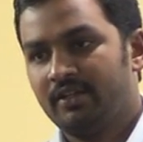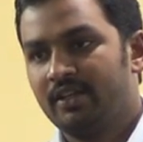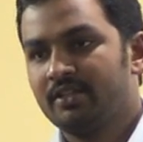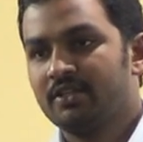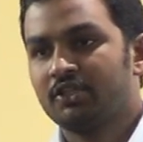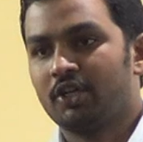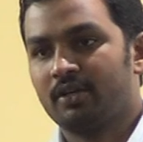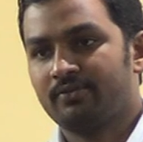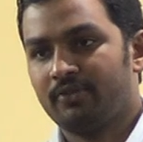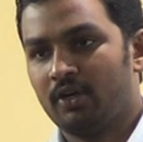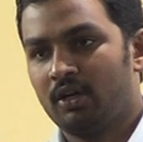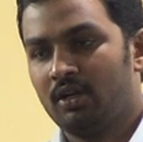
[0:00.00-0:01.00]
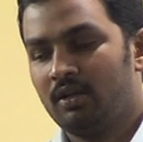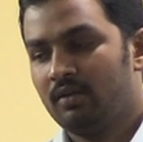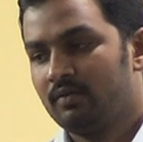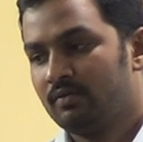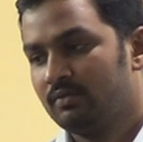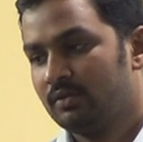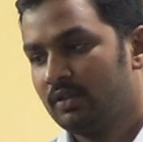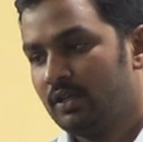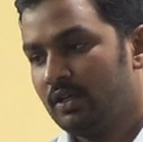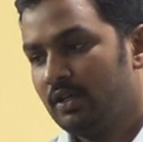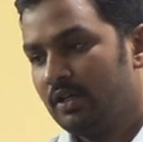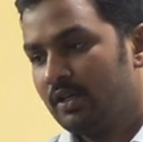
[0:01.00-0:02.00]
and there is a shortfall,
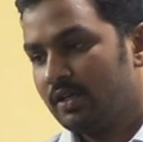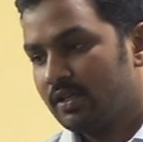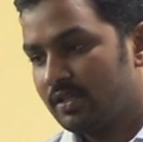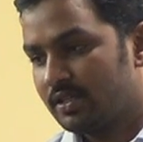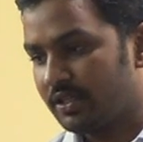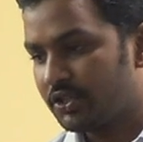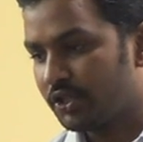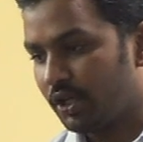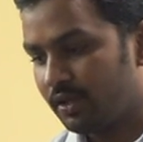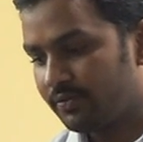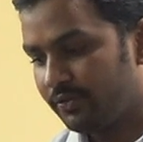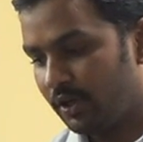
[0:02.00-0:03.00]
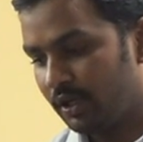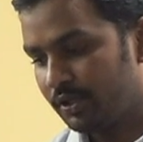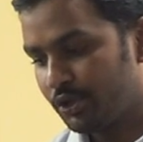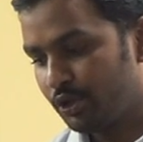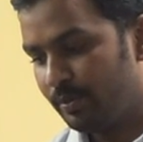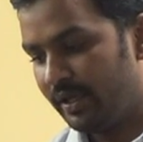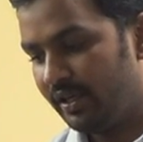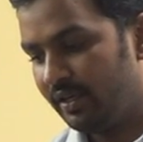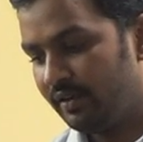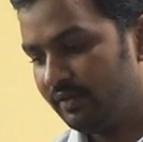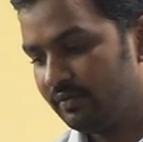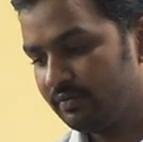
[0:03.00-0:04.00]
such shortfall should
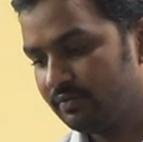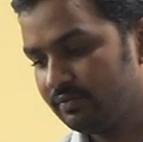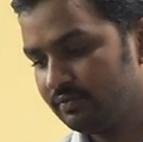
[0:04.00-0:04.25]
be